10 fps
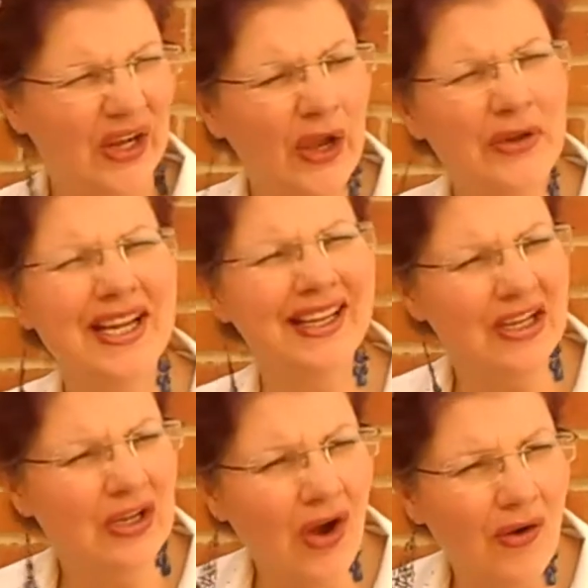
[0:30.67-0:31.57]

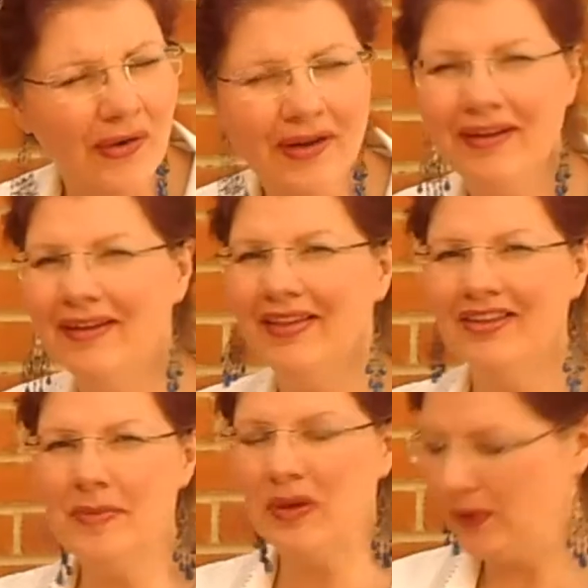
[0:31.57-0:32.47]
Coathanger Gong?
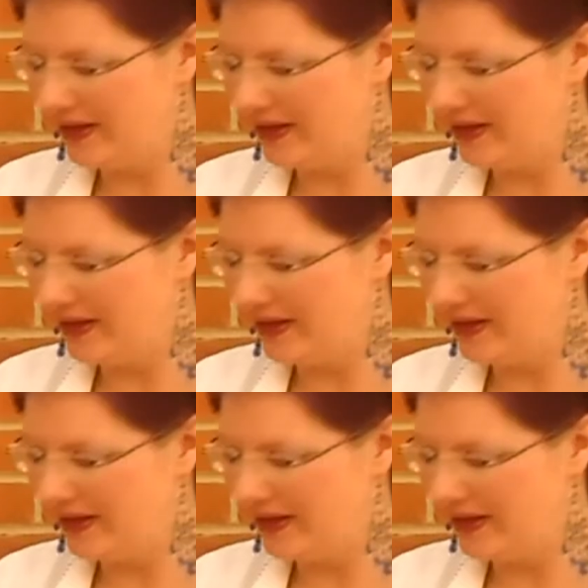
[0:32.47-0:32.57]
That's a bit